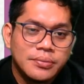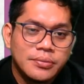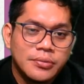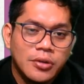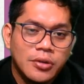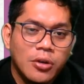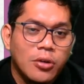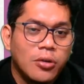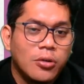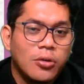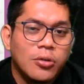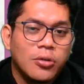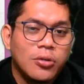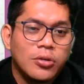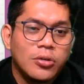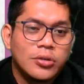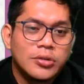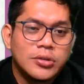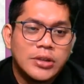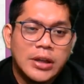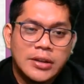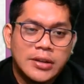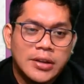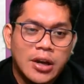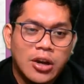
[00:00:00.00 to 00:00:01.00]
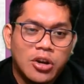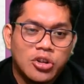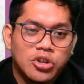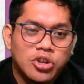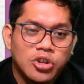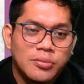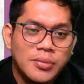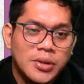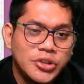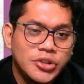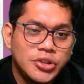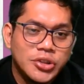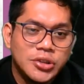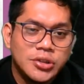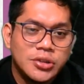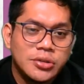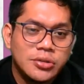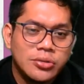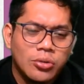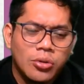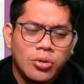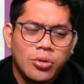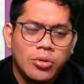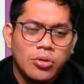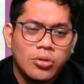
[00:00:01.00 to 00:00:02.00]
or data automation,
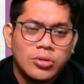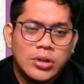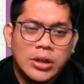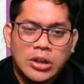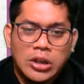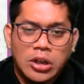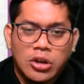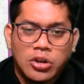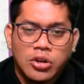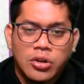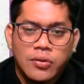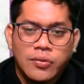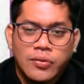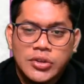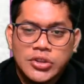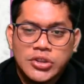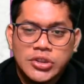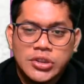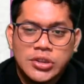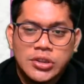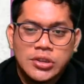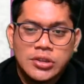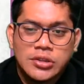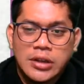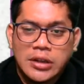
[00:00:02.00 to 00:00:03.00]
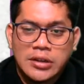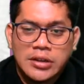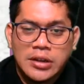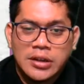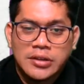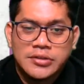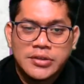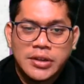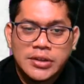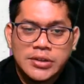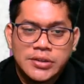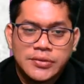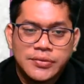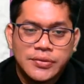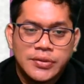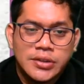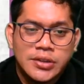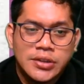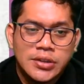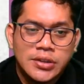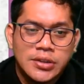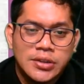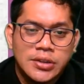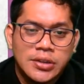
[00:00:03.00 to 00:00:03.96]
or data conversion, data transfer,